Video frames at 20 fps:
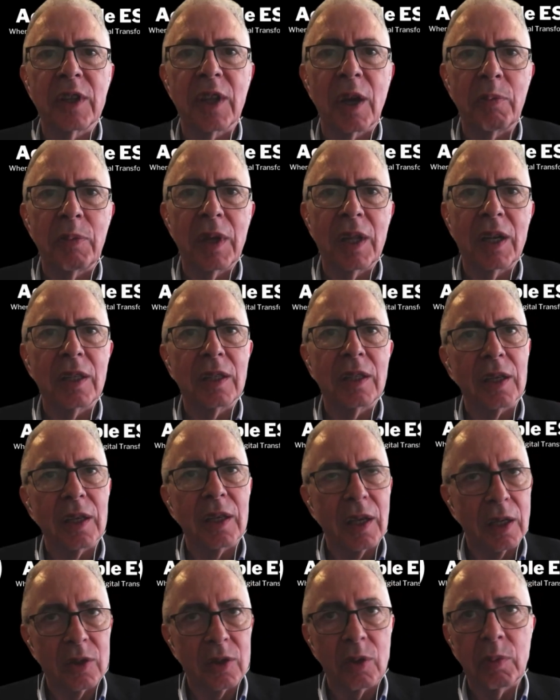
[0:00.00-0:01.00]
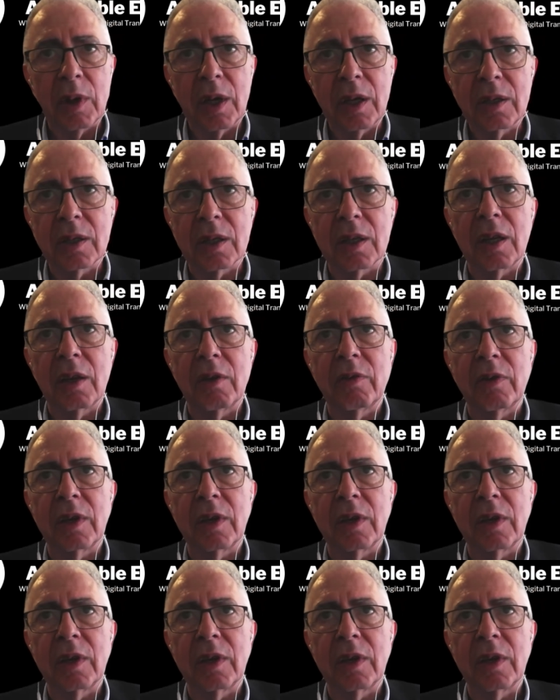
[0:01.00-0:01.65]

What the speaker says: profitability, as you mentioned,